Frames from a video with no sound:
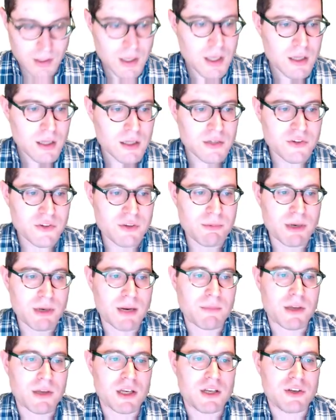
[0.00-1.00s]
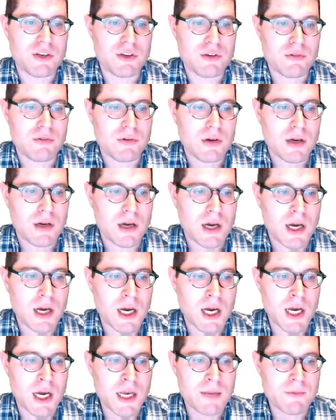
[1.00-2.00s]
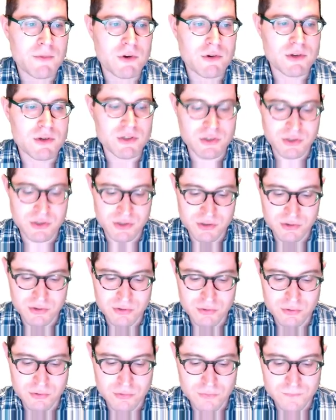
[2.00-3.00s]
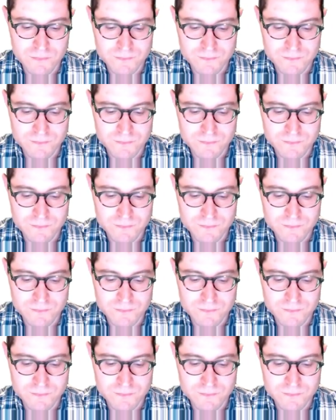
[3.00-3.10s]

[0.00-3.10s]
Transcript: what I'm going to do. I'm going to do,